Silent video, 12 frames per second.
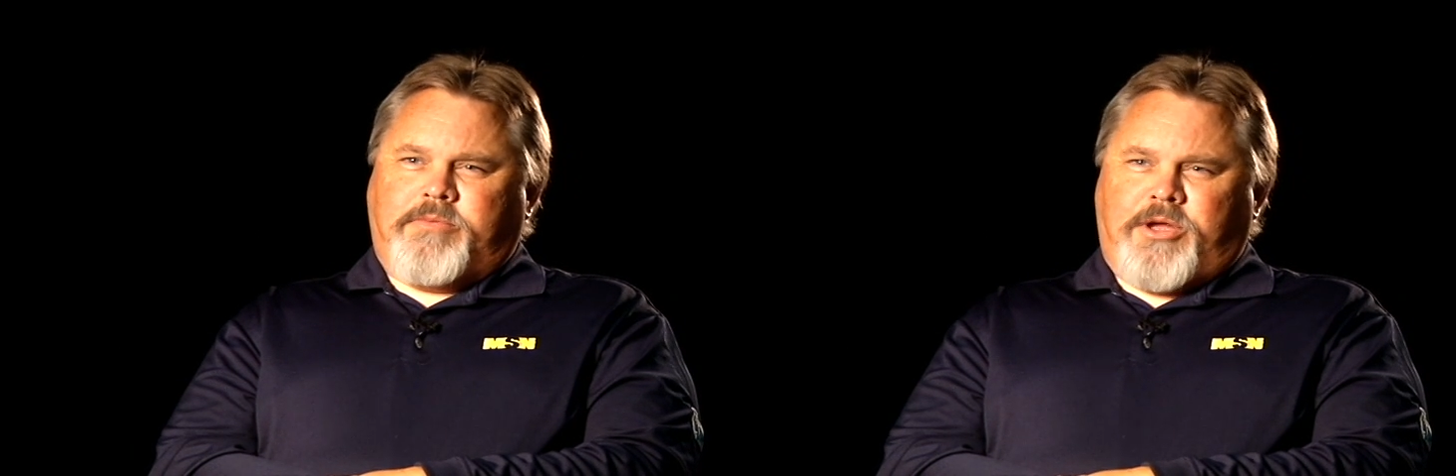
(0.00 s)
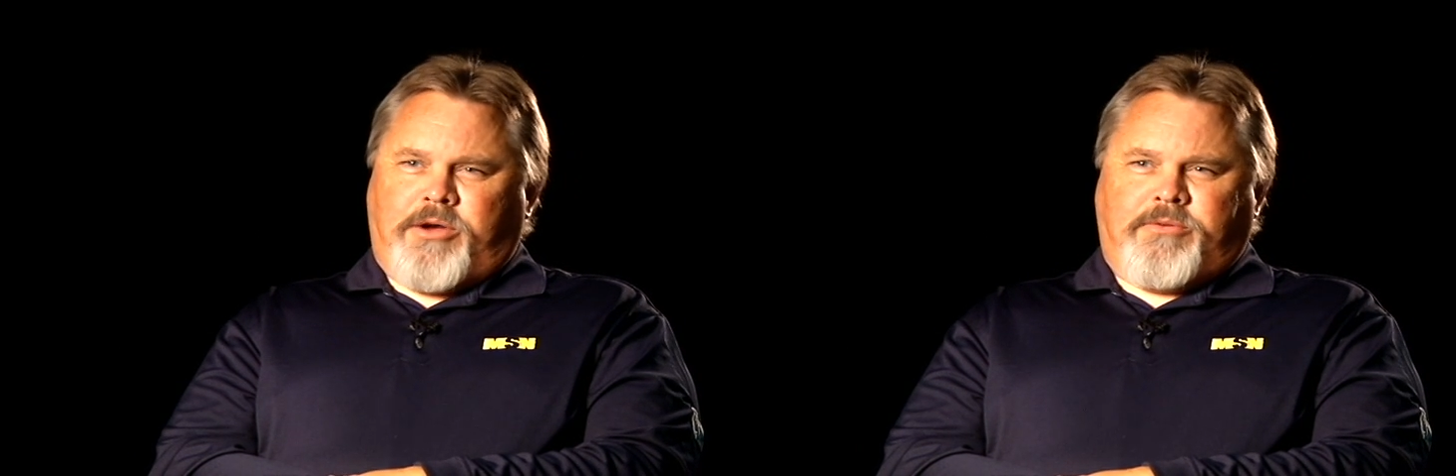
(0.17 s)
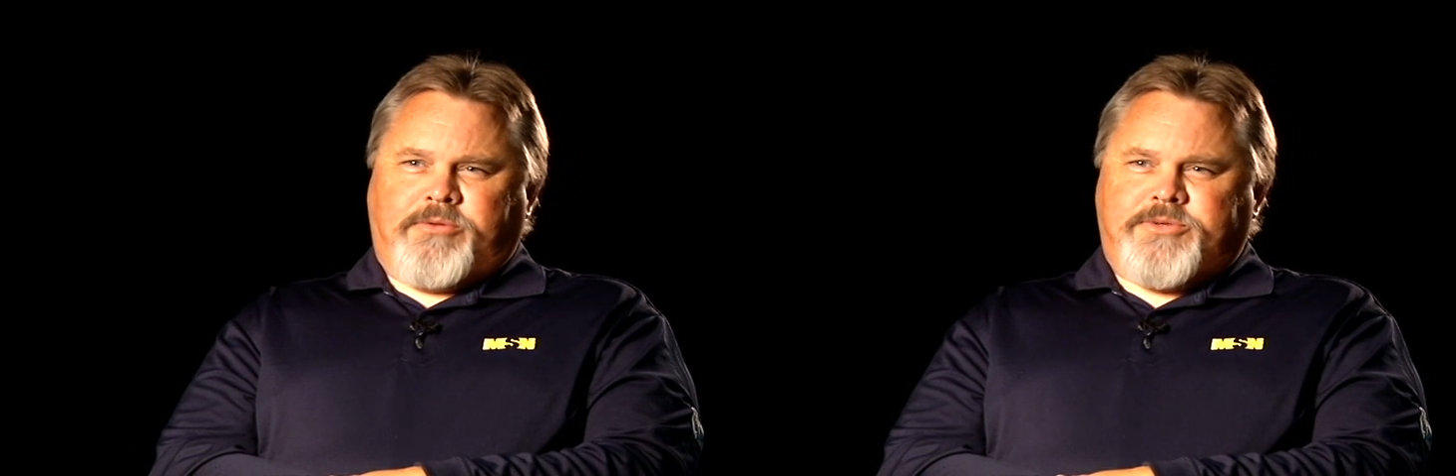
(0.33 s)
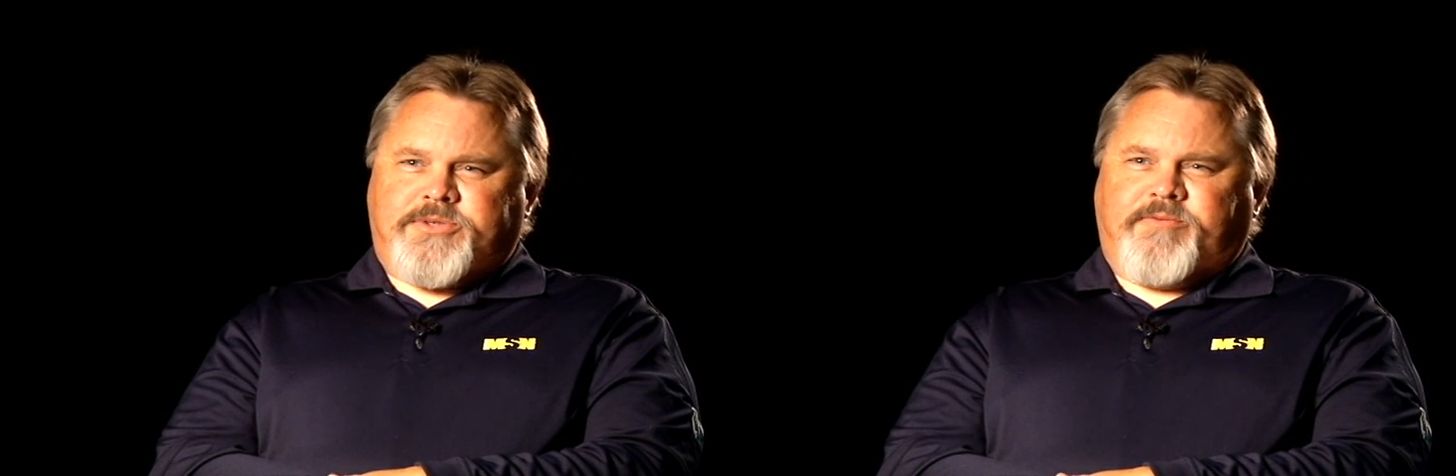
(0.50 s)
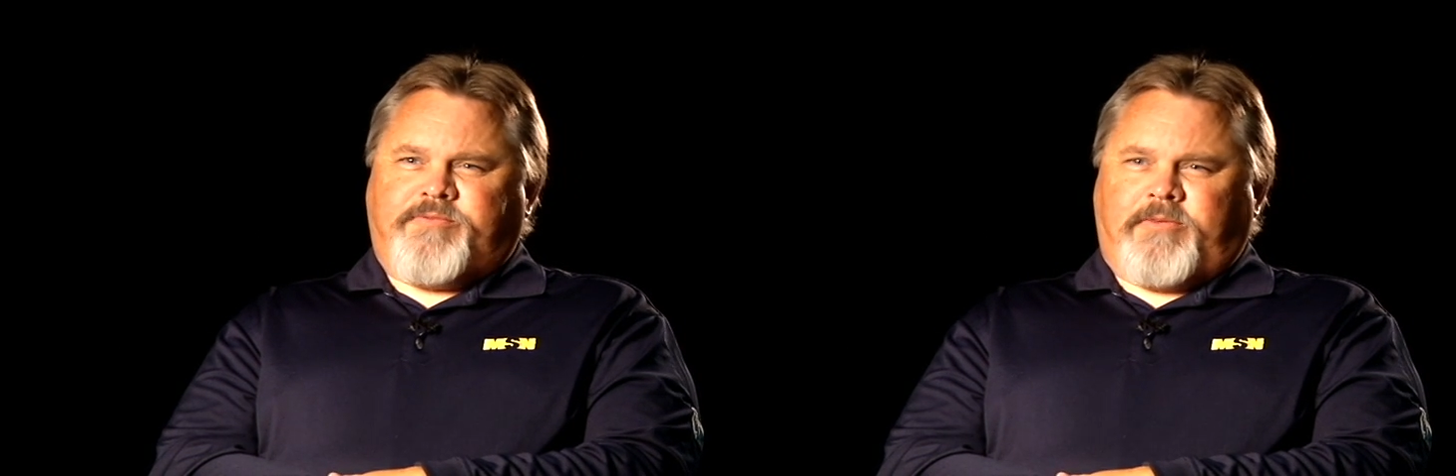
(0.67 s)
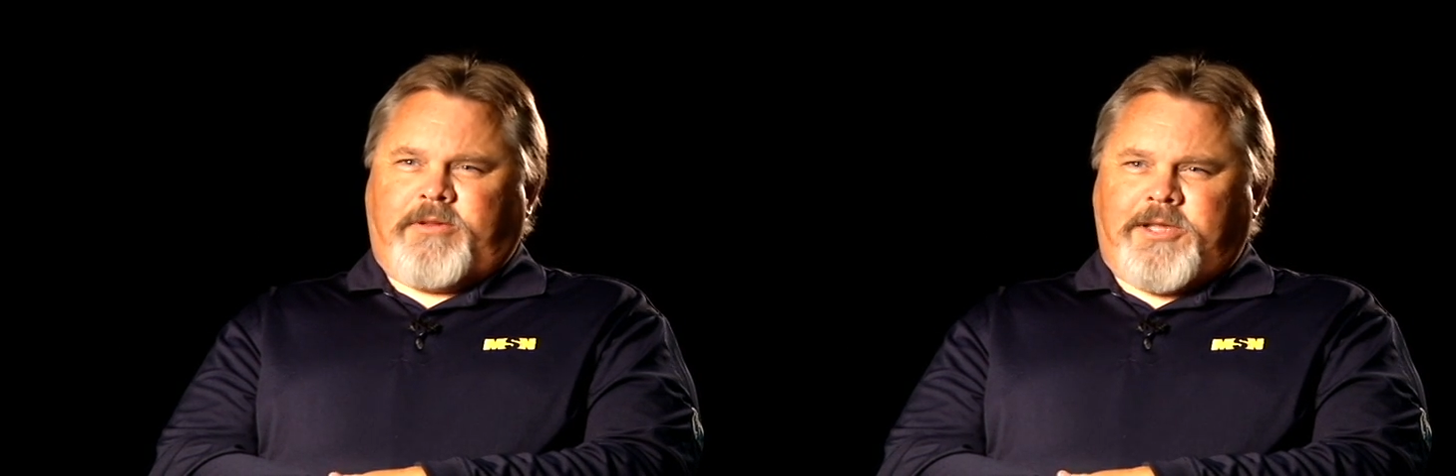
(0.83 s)
knows
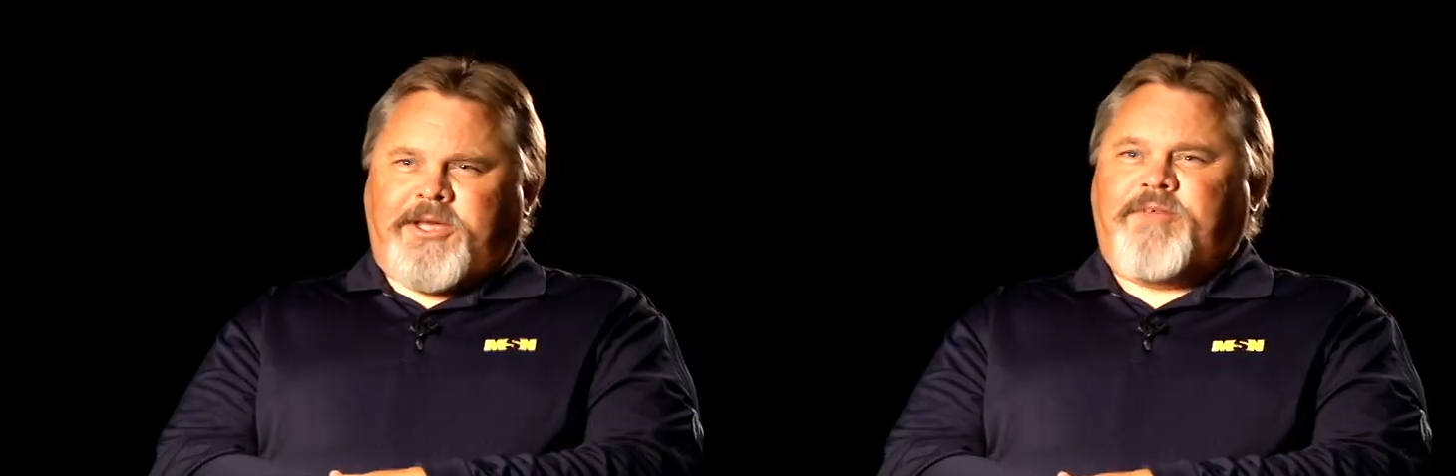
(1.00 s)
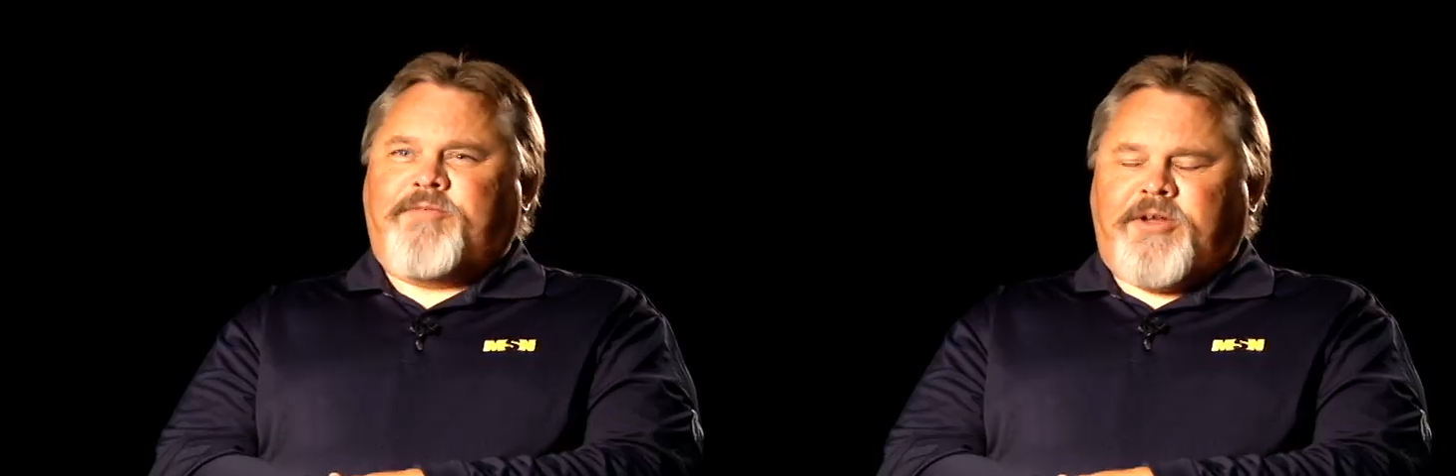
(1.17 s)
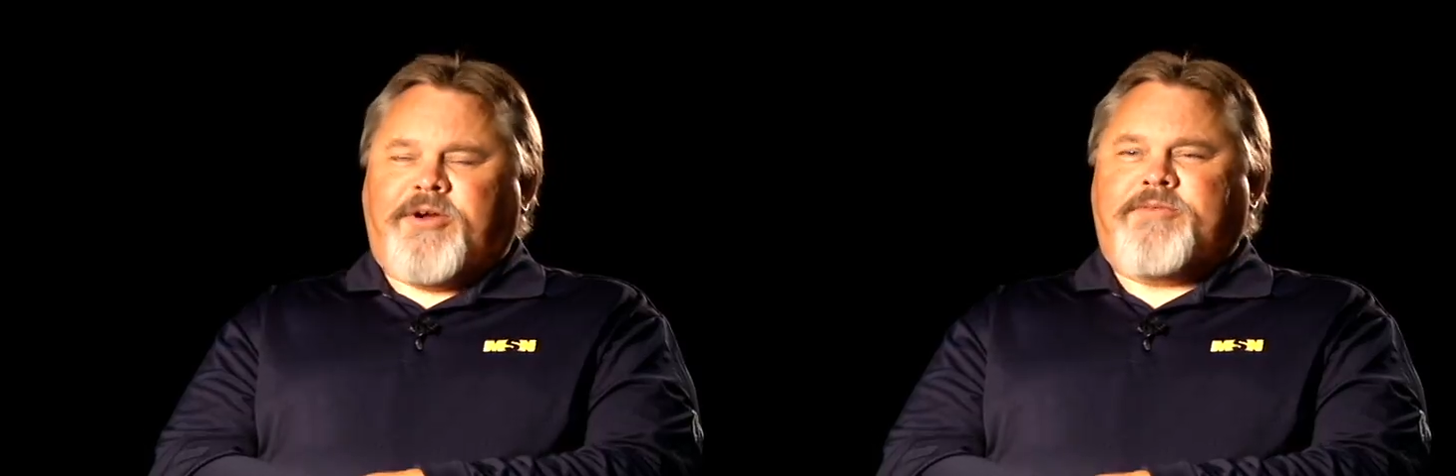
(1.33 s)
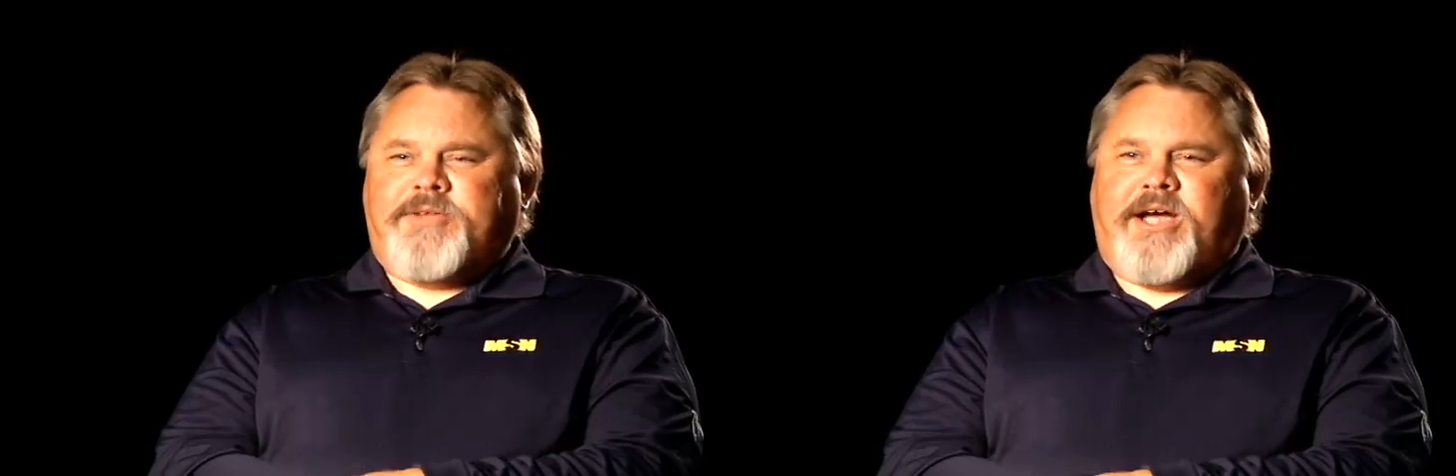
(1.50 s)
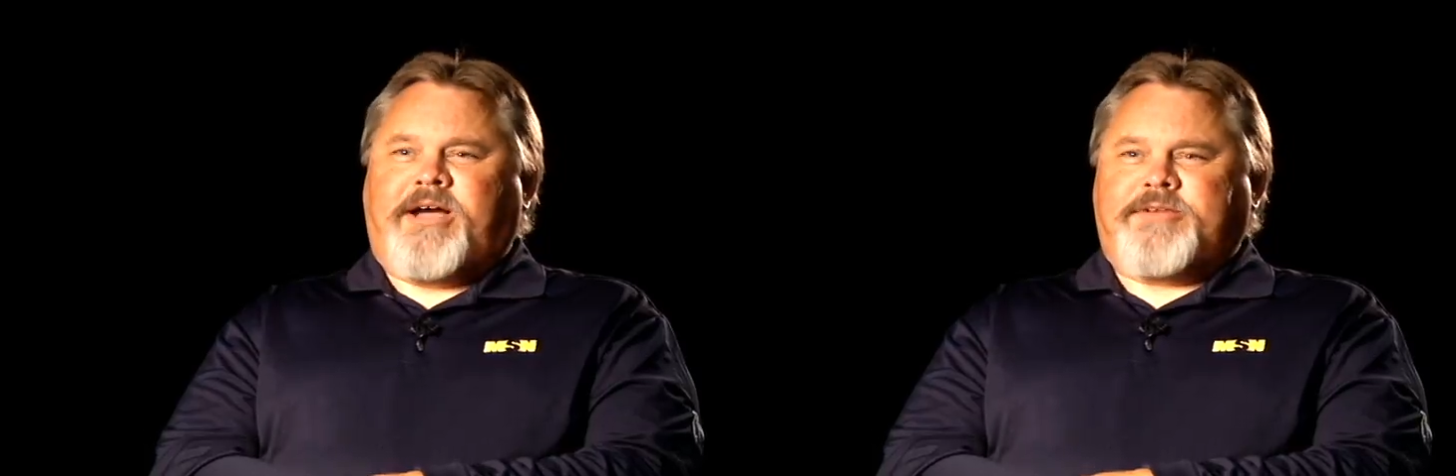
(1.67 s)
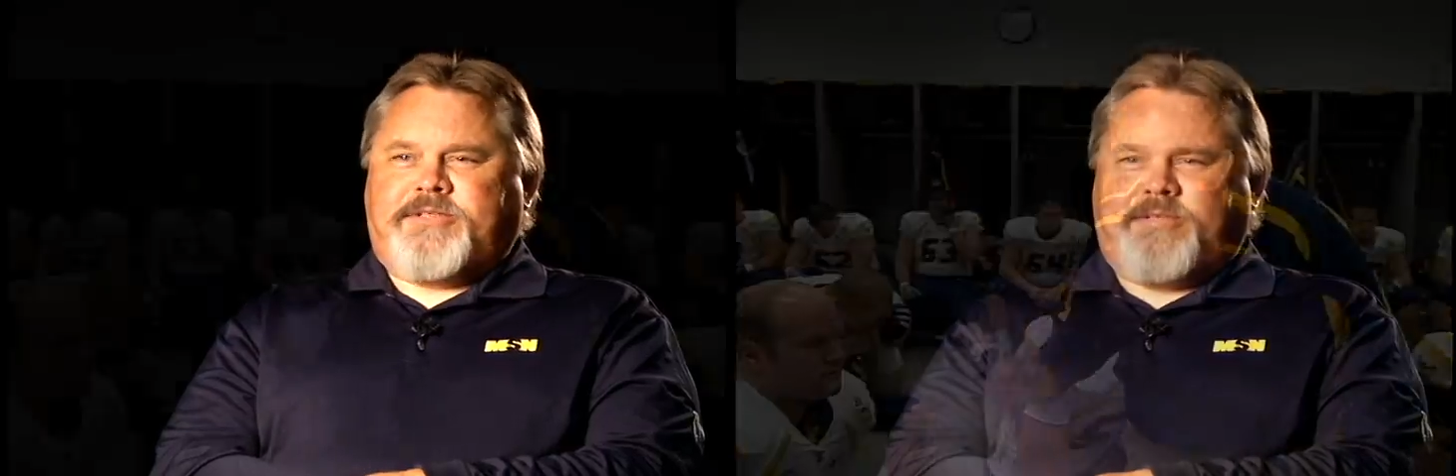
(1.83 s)
of Leave No Doubt.